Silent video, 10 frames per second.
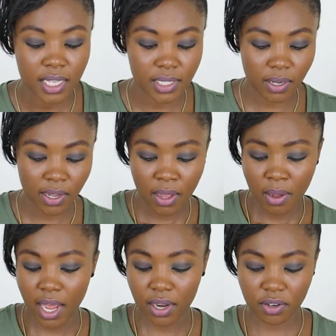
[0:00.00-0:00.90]
So
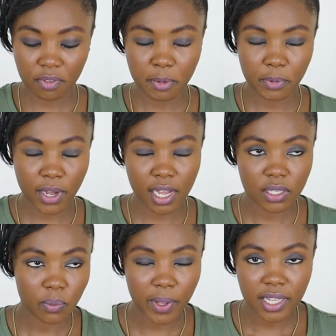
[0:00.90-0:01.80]
a lot of people
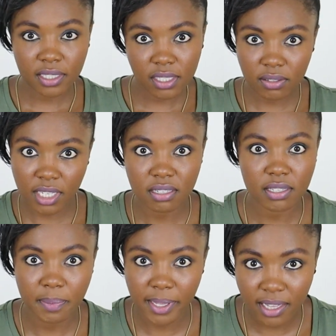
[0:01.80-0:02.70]
ask, well, do you need
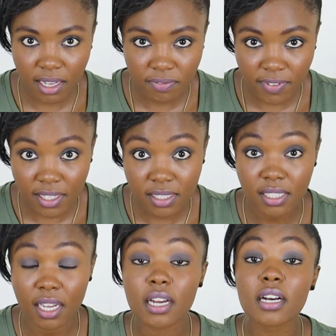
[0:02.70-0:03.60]
to speak that
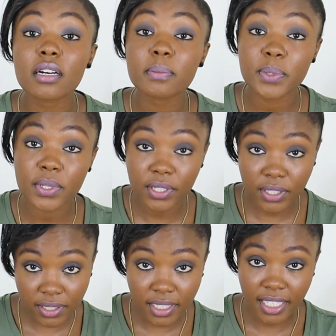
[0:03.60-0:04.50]
fast?
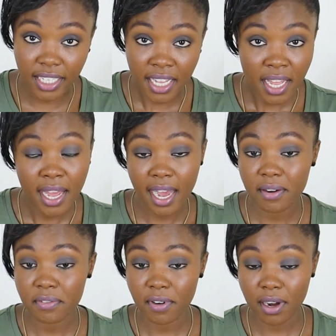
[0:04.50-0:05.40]
Absolutely.
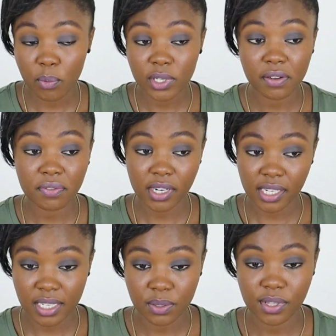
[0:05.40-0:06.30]
What I've
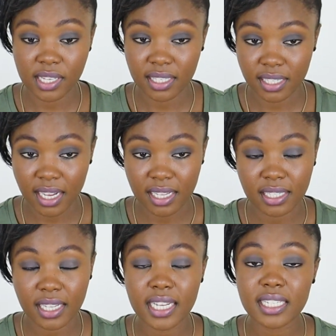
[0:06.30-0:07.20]
realized with this
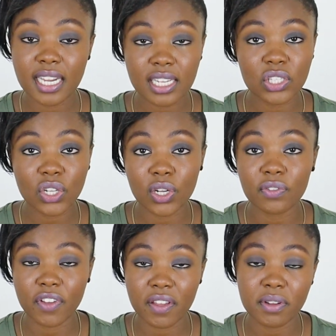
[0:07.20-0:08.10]
test, it does
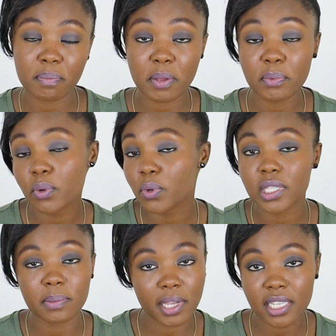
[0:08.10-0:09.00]
not favor people who
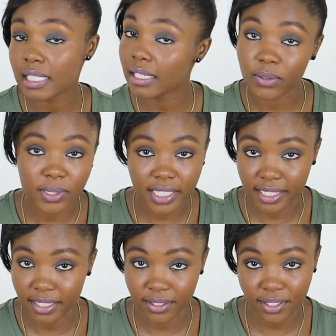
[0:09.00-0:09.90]
speak
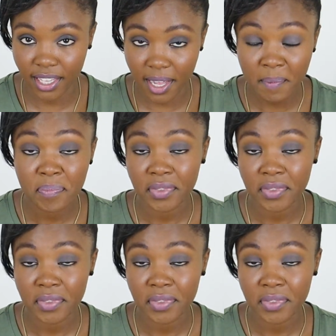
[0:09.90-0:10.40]
slowly, okay?